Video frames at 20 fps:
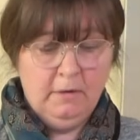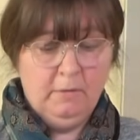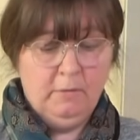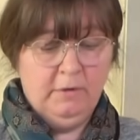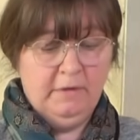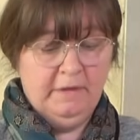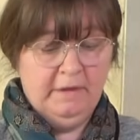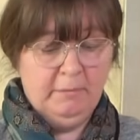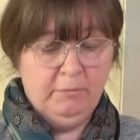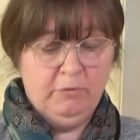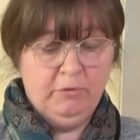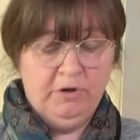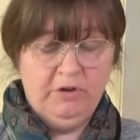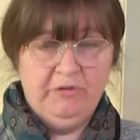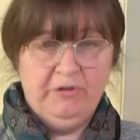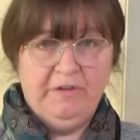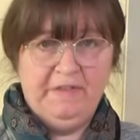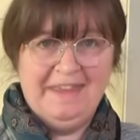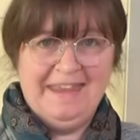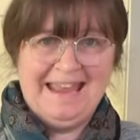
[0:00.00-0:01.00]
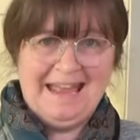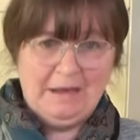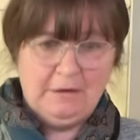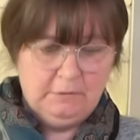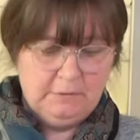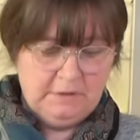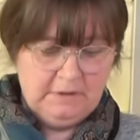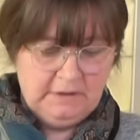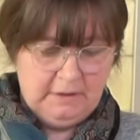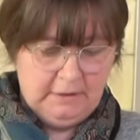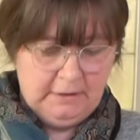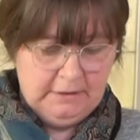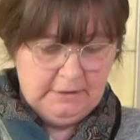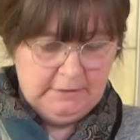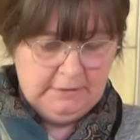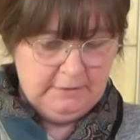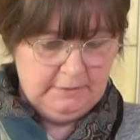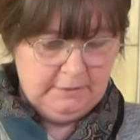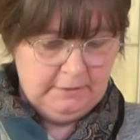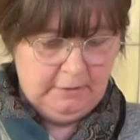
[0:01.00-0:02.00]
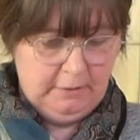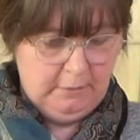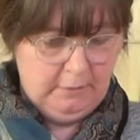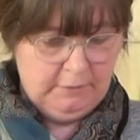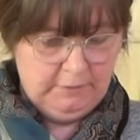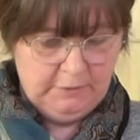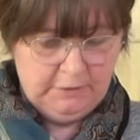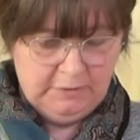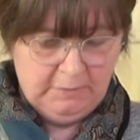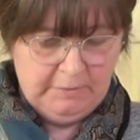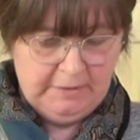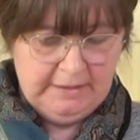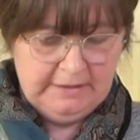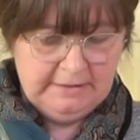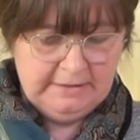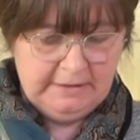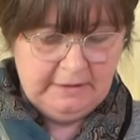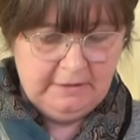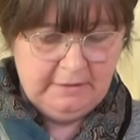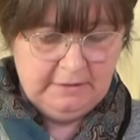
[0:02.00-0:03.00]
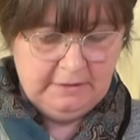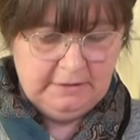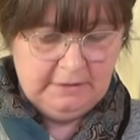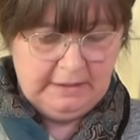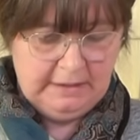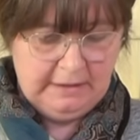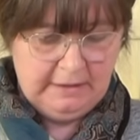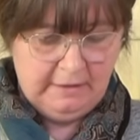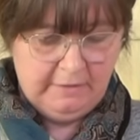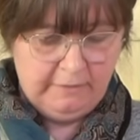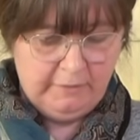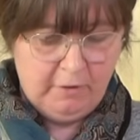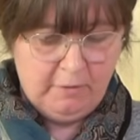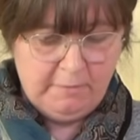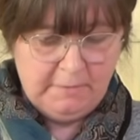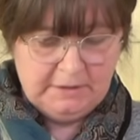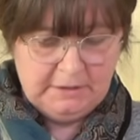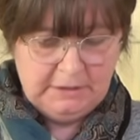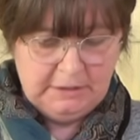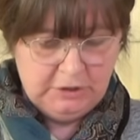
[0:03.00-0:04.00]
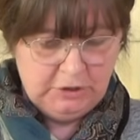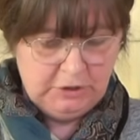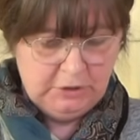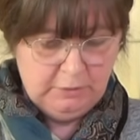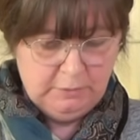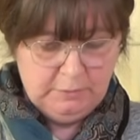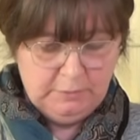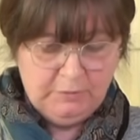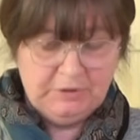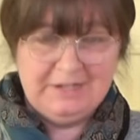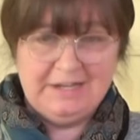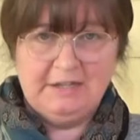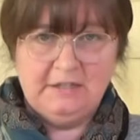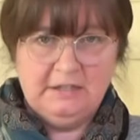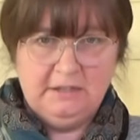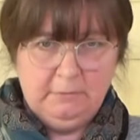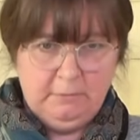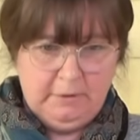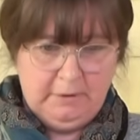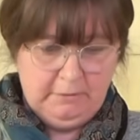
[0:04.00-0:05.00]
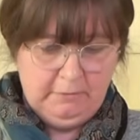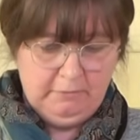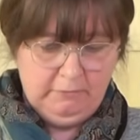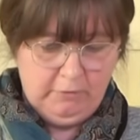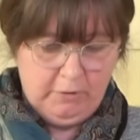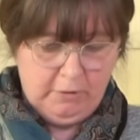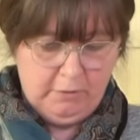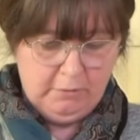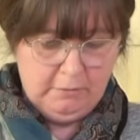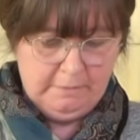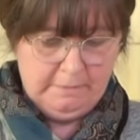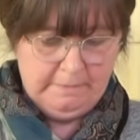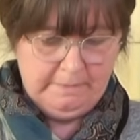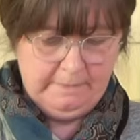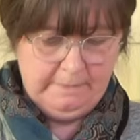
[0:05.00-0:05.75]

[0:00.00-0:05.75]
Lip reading: with the embroidery on the outside. So just place that under there. I've got my tissue protecting my roll.